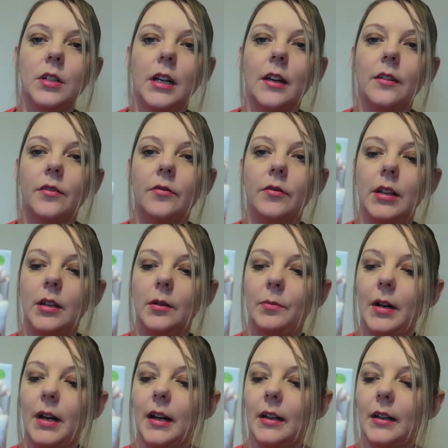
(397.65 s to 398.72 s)
You get three in a
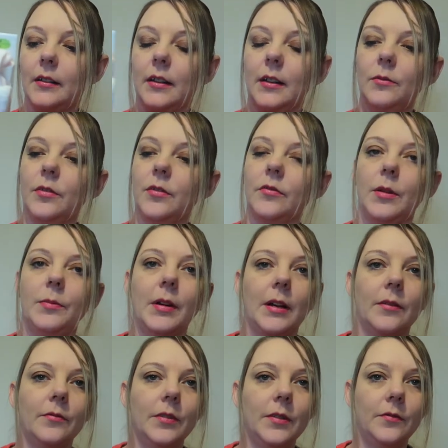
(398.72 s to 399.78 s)
pack and they were
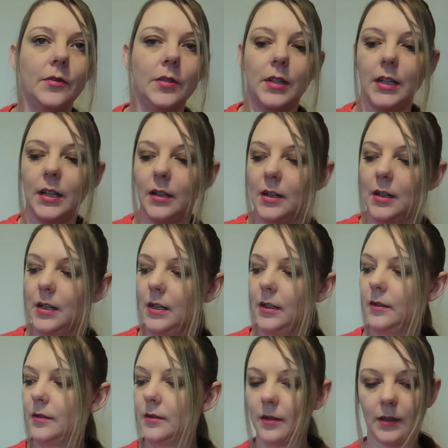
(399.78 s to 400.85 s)
£3.50,
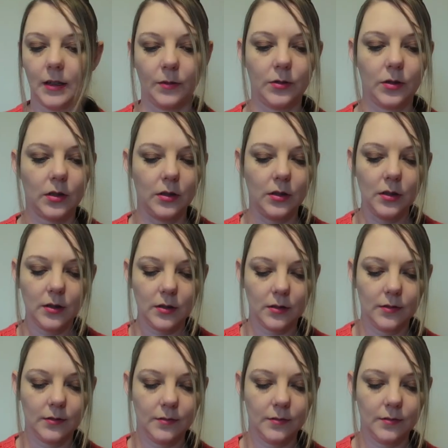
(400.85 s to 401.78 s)
so that was good.